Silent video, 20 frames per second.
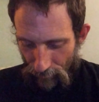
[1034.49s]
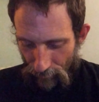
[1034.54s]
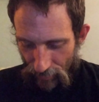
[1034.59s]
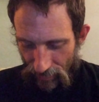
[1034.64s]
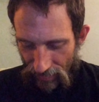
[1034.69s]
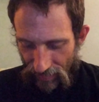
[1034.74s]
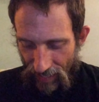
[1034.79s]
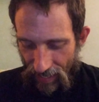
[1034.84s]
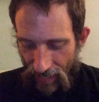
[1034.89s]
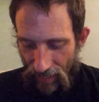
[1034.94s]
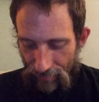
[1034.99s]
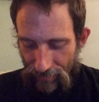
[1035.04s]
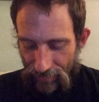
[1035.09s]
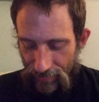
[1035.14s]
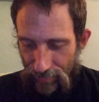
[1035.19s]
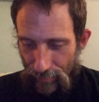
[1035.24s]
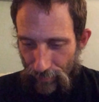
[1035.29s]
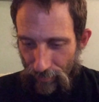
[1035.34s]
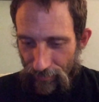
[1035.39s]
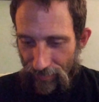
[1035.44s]
But yeah,
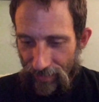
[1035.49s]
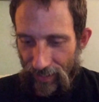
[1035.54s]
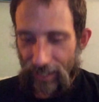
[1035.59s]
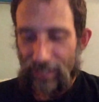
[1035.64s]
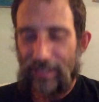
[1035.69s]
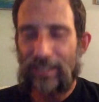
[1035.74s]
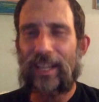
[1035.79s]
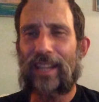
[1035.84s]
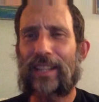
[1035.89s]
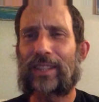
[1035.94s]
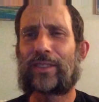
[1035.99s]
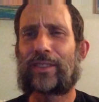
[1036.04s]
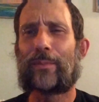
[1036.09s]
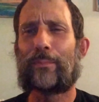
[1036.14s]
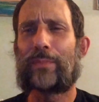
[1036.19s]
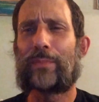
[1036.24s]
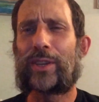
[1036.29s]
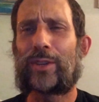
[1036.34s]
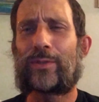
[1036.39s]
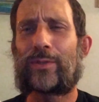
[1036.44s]
this movie, and it's like the
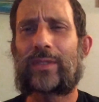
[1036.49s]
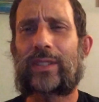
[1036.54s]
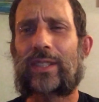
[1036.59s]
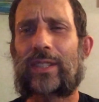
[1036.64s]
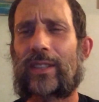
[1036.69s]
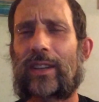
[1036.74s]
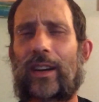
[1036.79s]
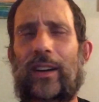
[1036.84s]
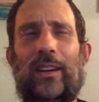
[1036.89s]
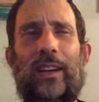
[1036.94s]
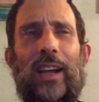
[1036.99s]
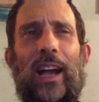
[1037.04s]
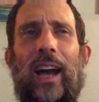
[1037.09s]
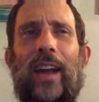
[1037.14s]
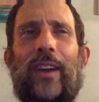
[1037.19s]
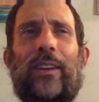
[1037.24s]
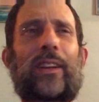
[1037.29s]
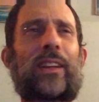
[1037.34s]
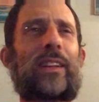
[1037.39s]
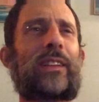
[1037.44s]
Muse song.
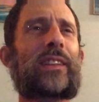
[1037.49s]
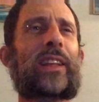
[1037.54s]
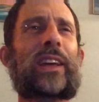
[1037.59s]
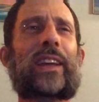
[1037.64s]
I don't